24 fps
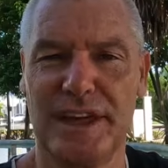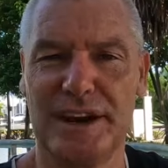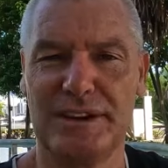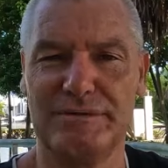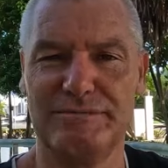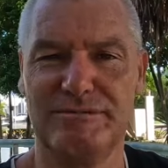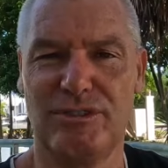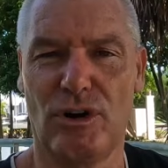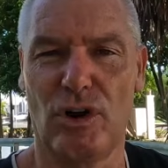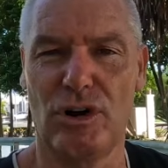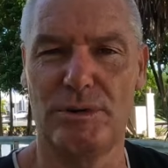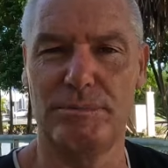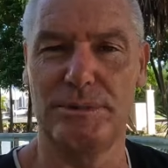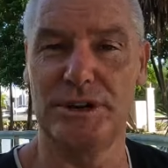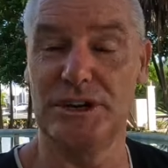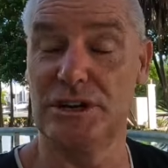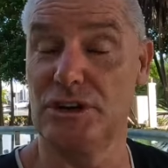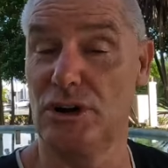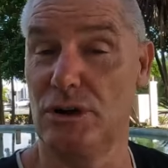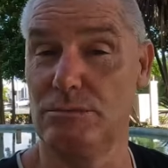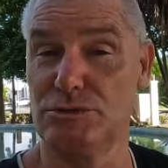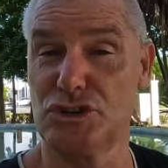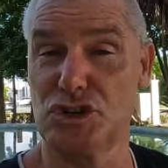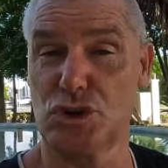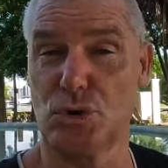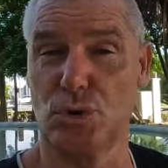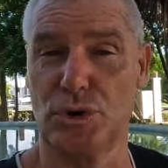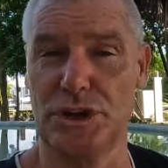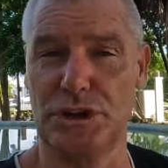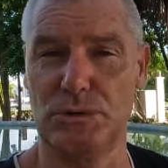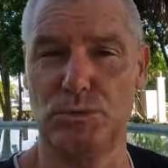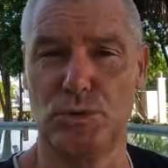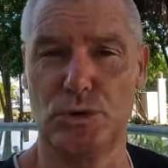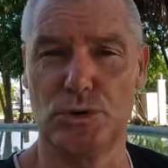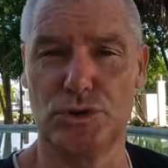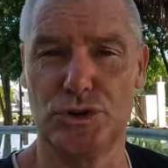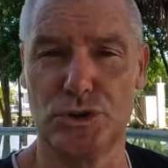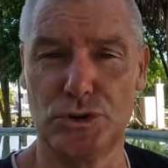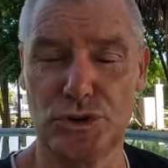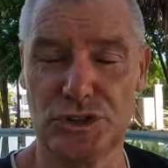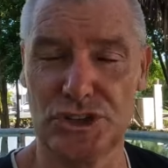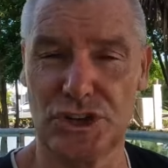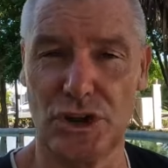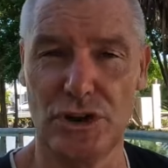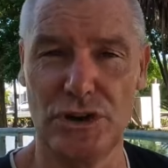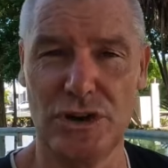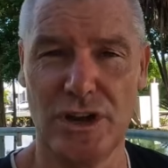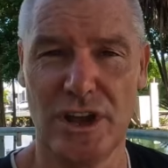in that environment, and I'm sure he will do
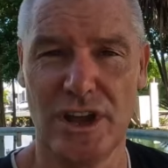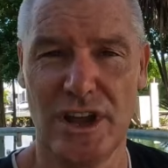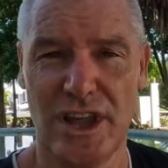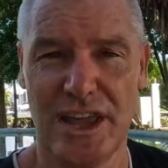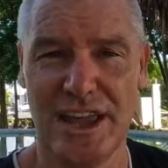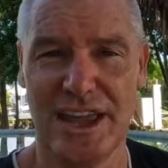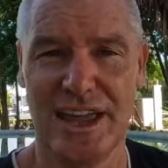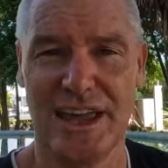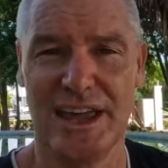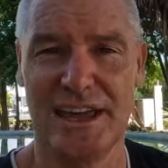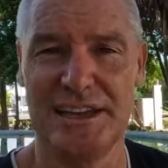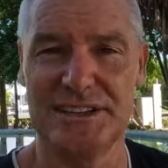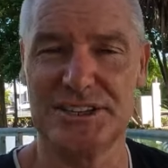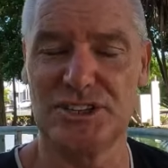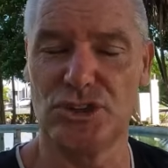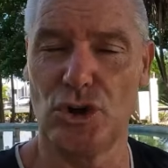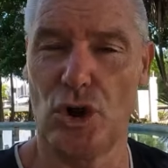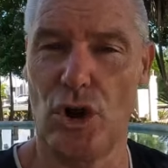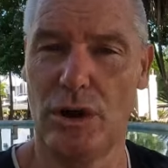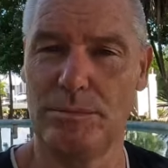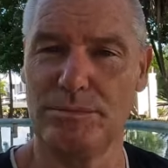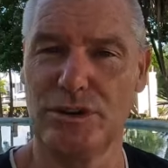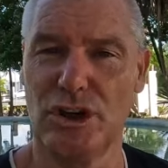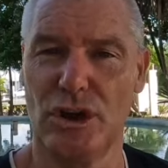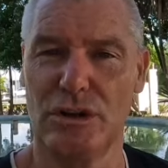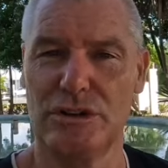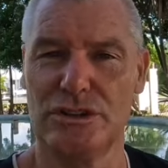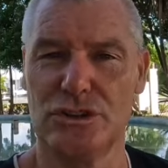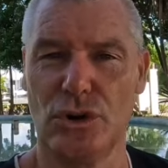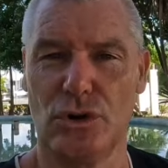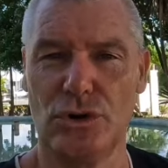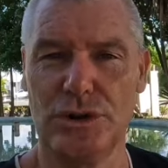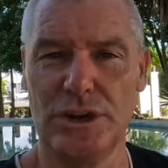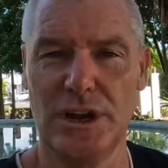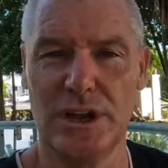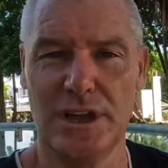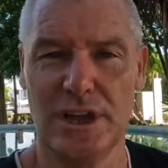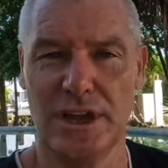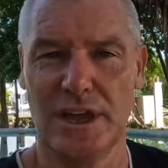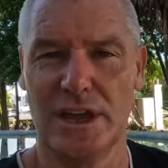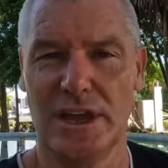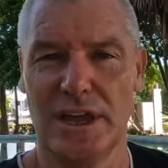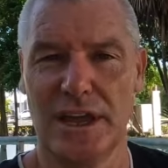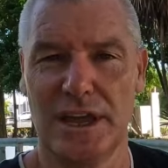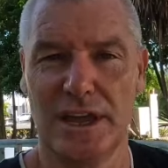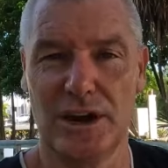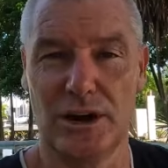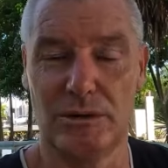so as time goes on.
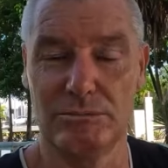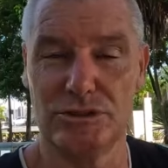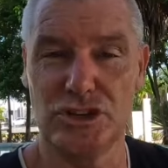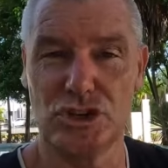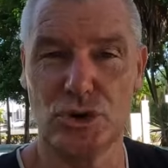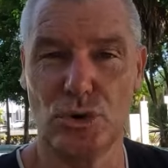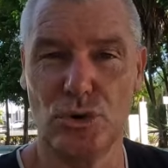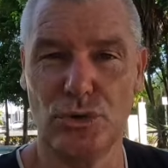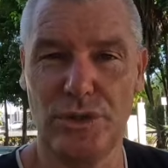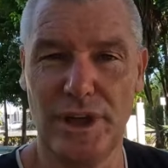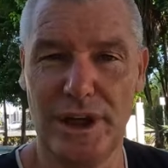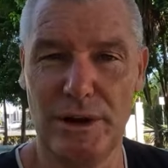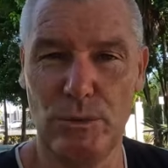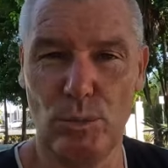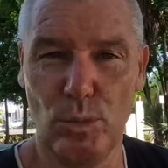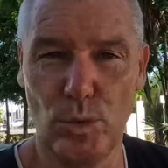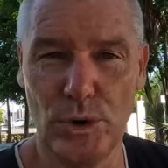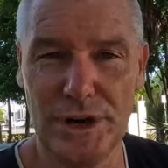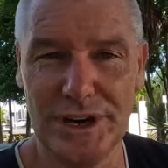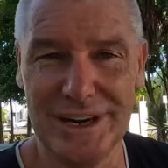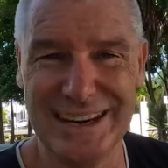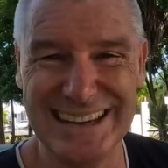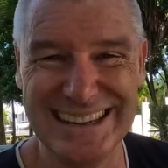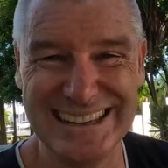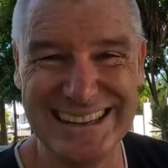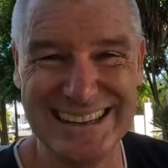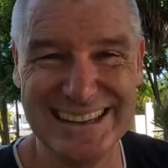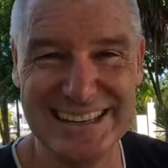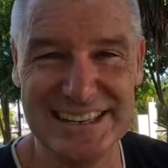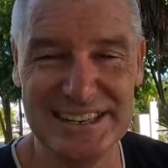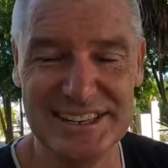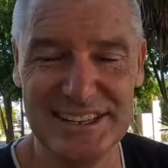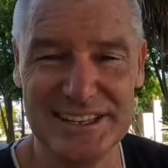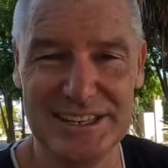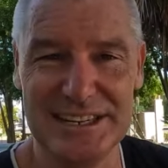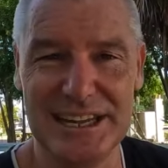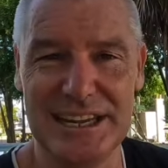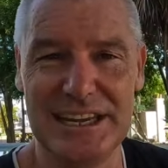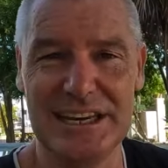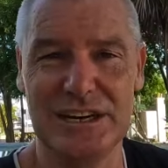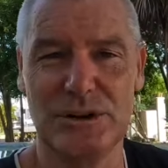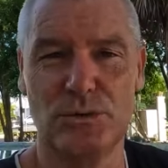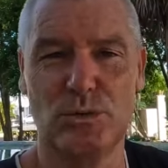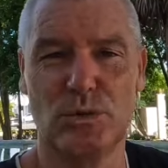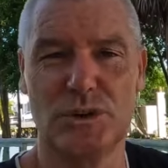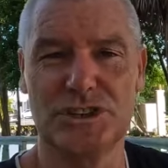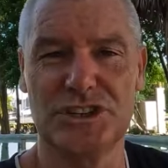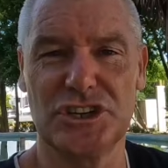And I'm sure that win in
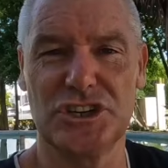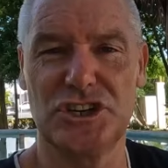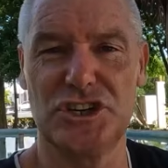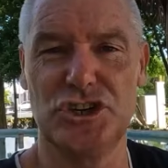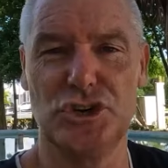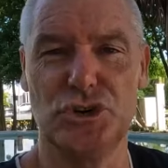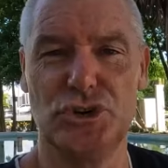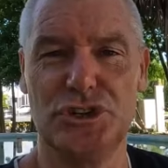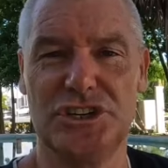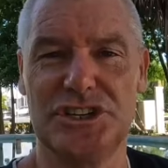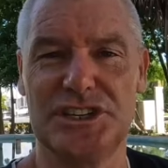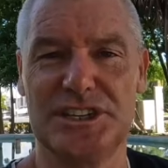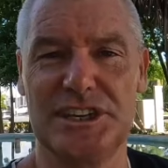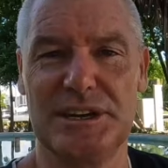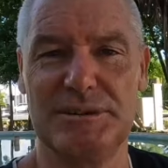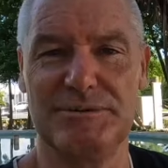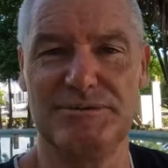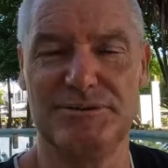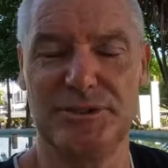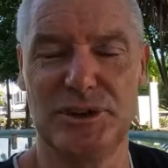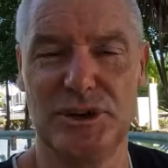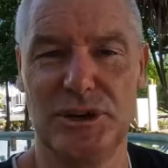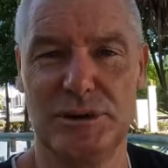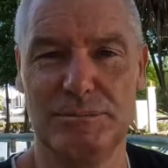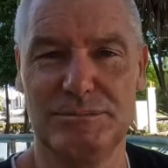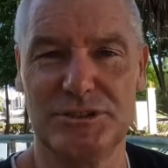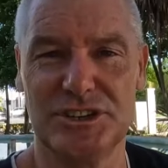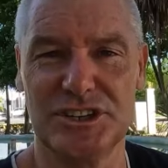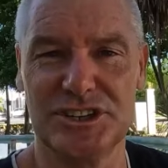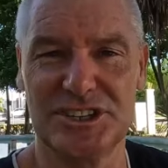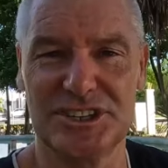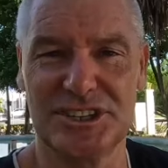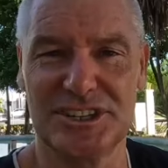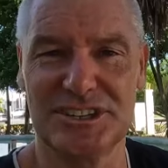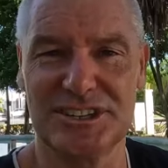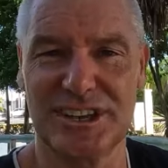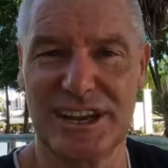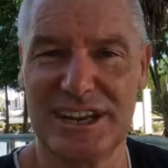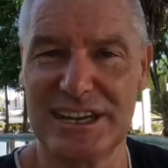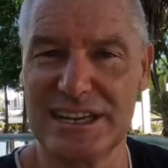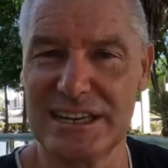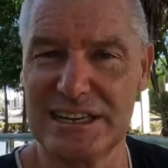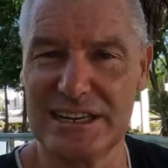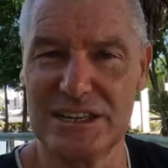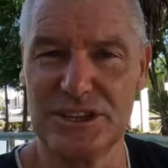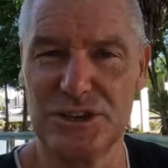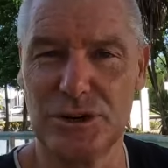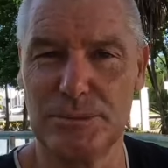Dunedin was a huge step for him, just to
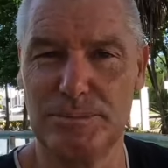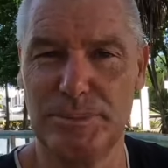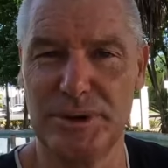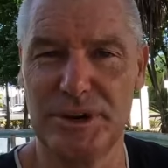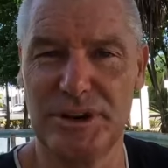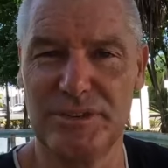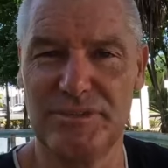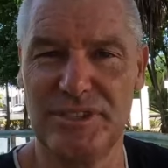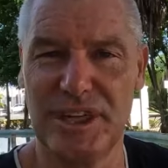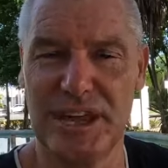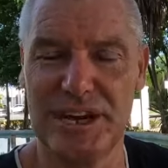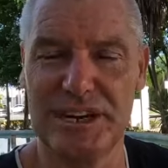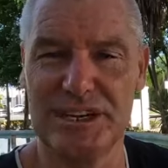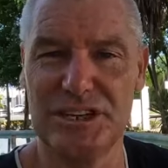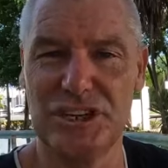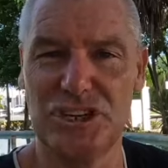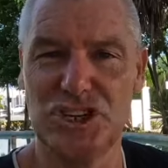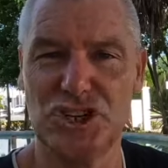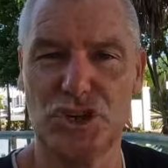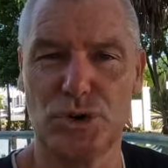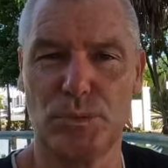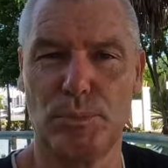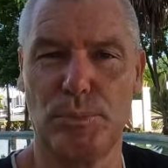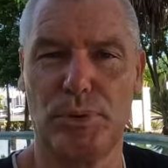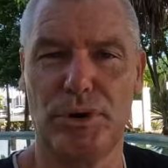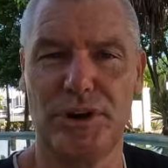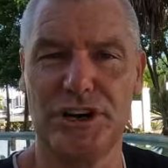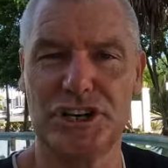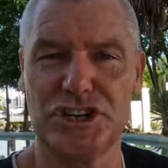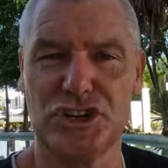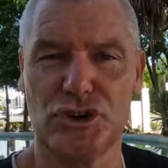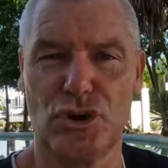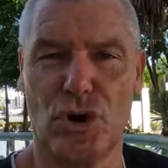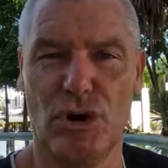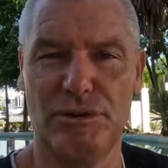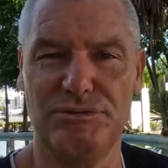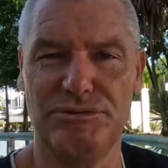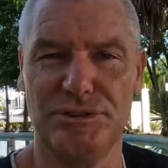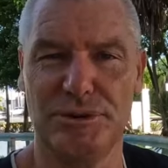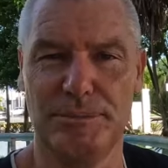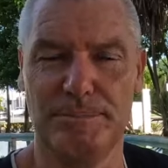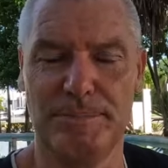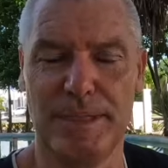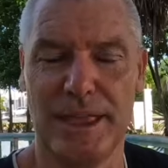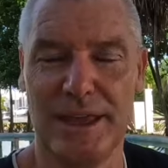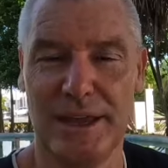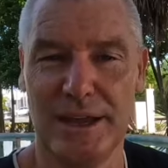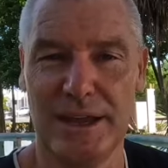take a little bit of that initial pressure off
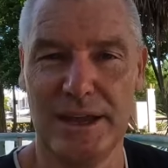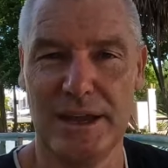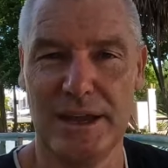him.